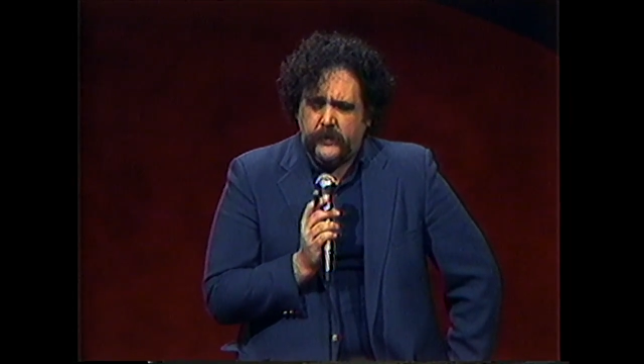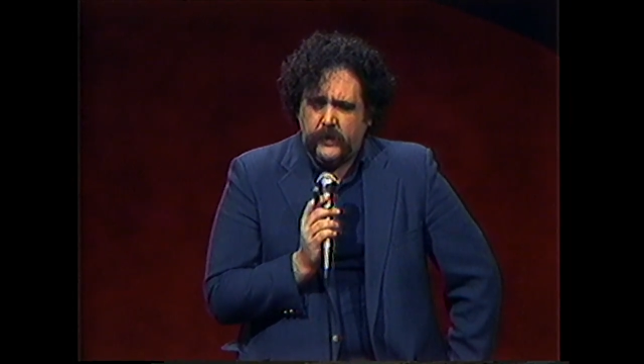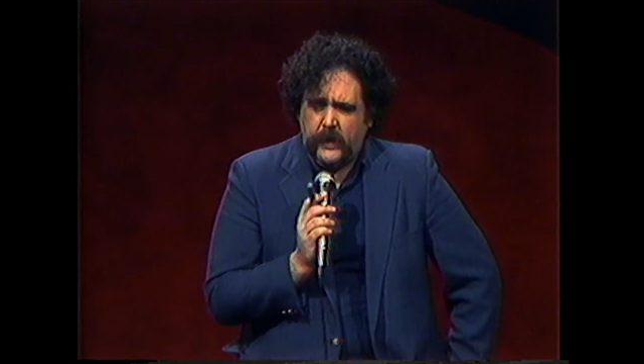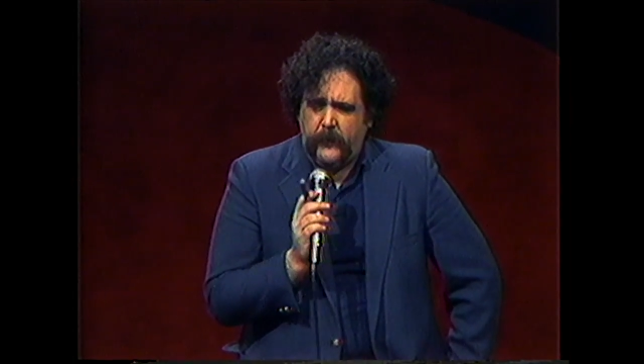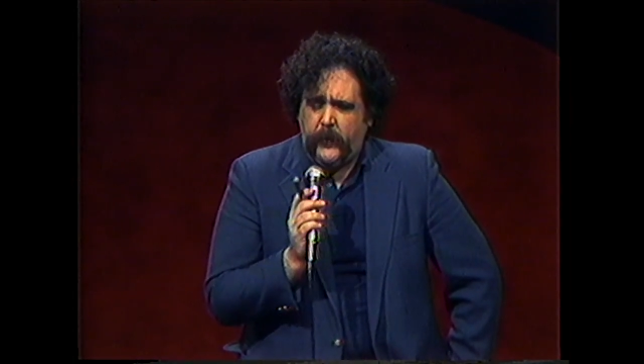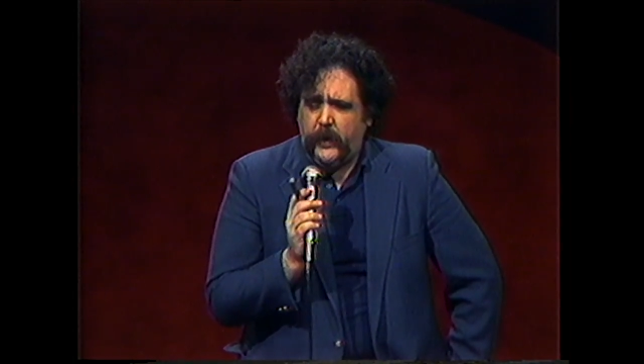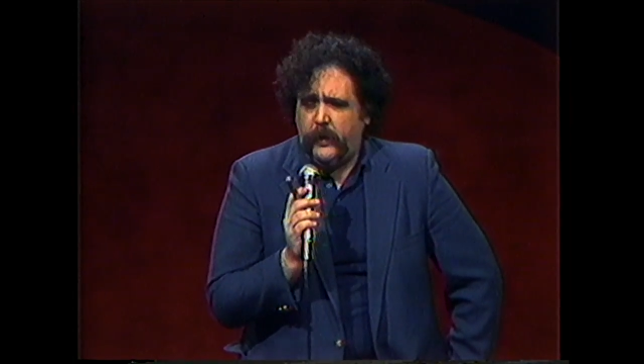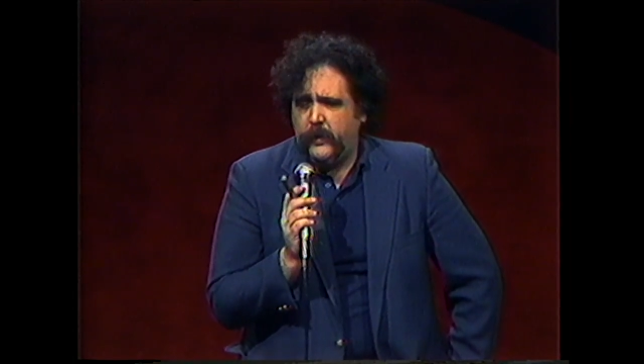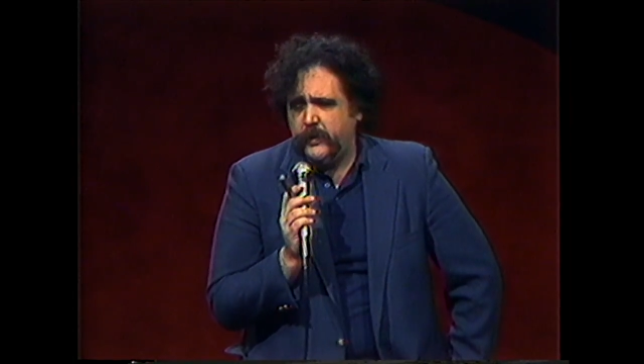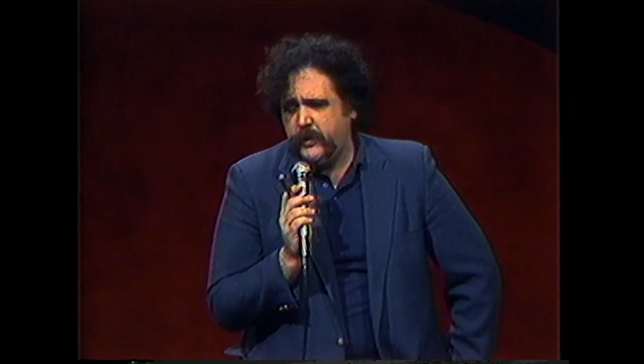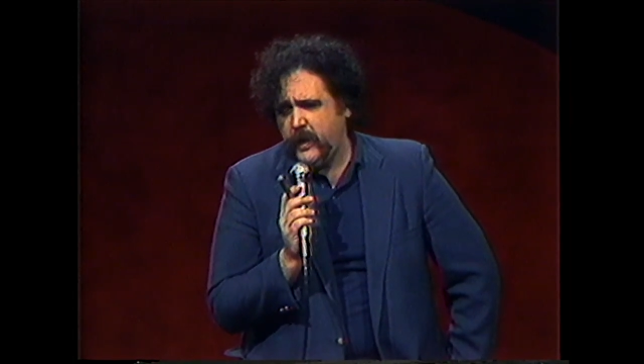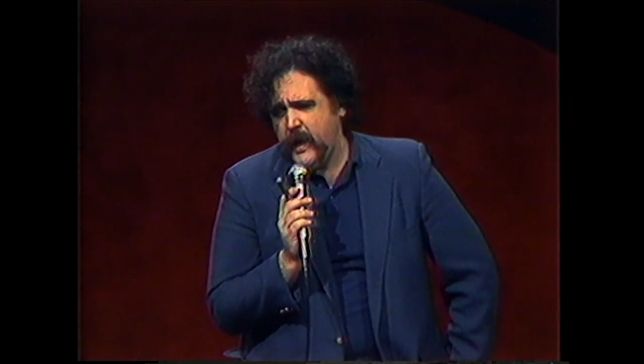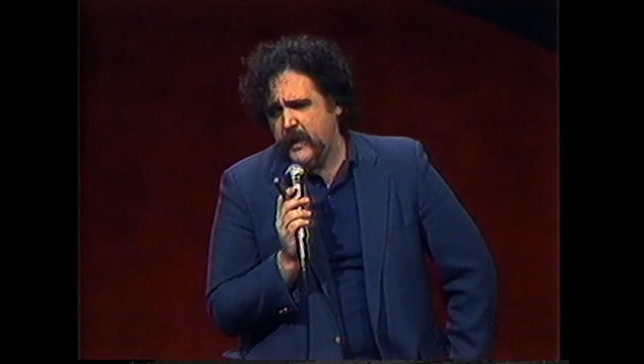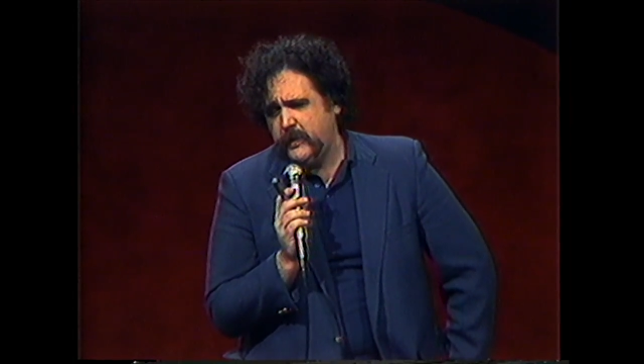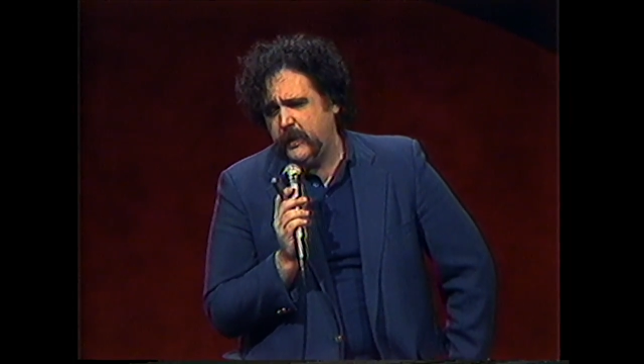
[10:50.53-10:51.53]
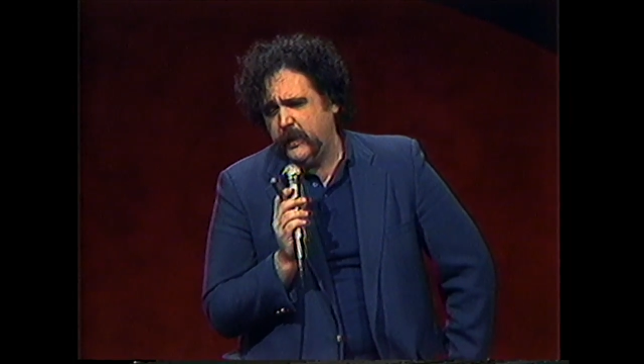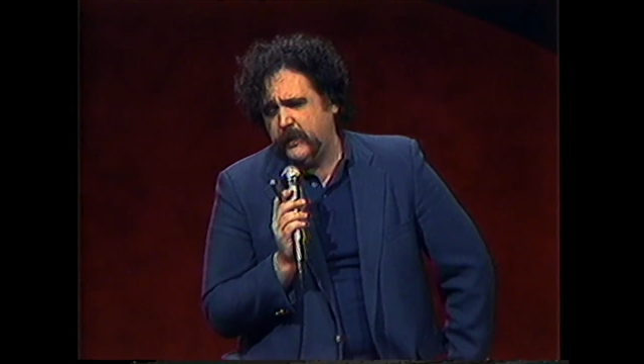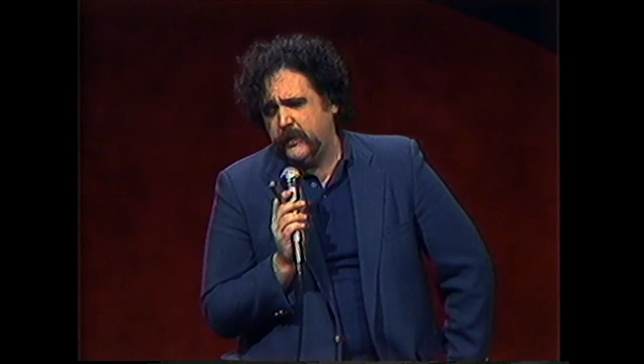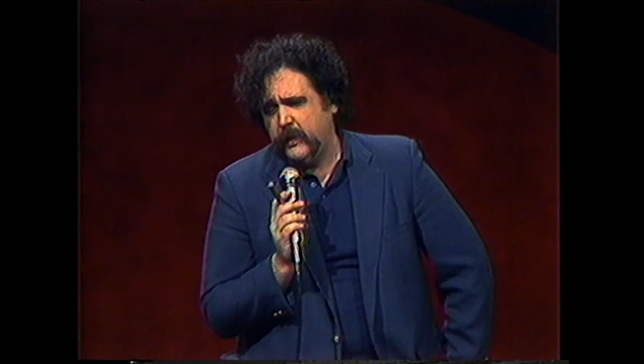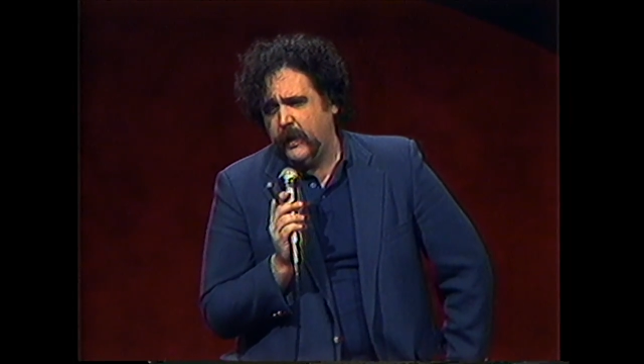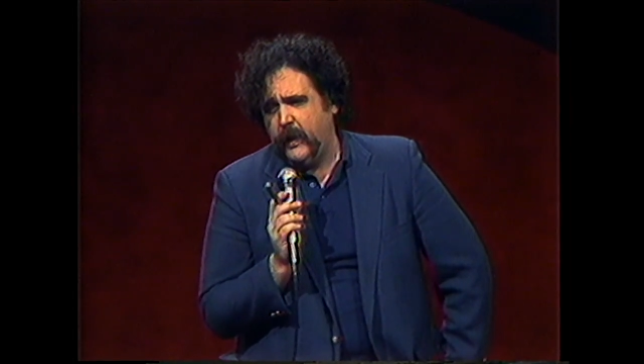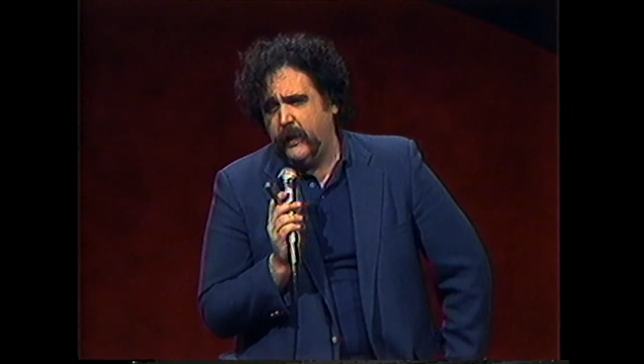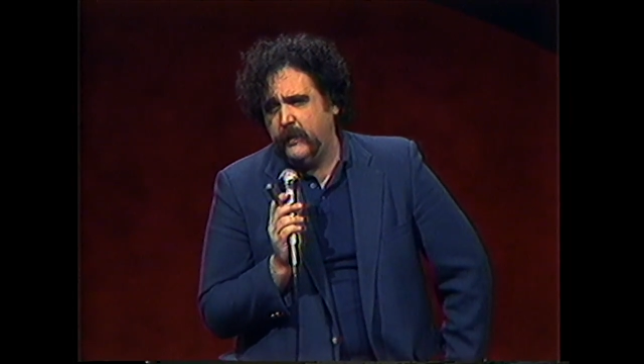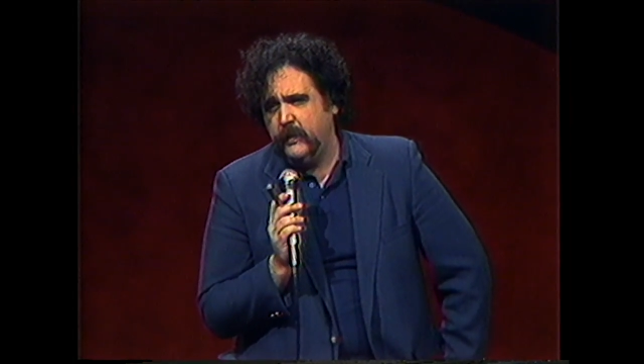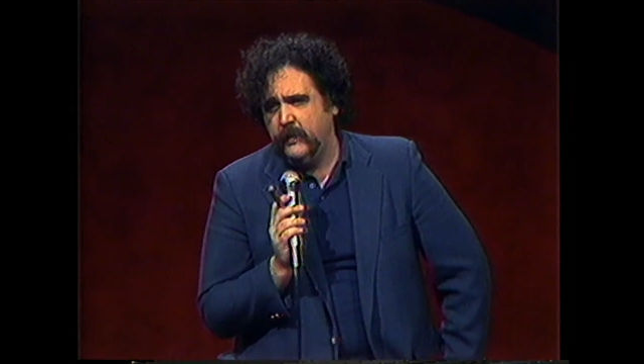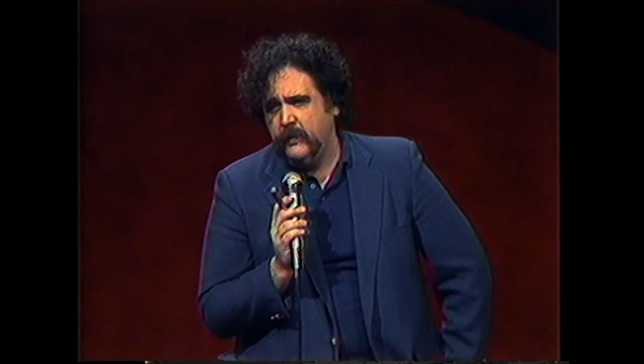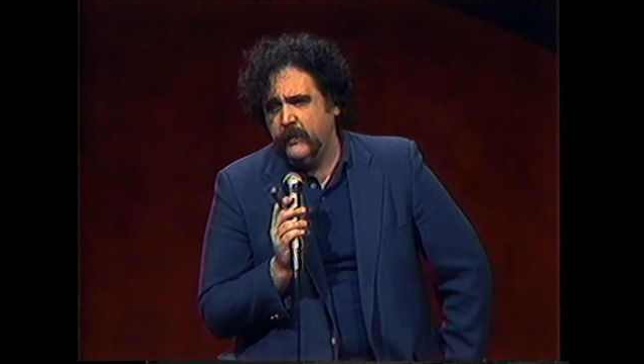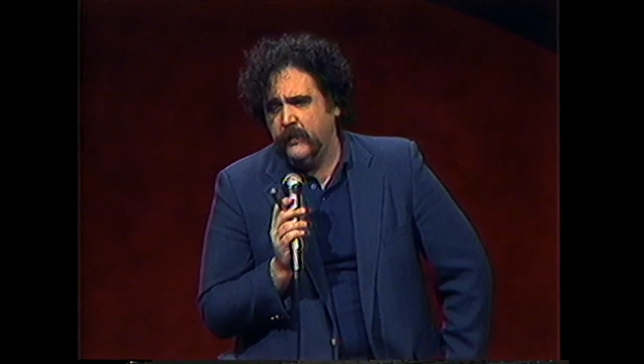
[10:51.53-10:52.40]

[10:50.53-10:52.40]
sleep in your shanty tonight.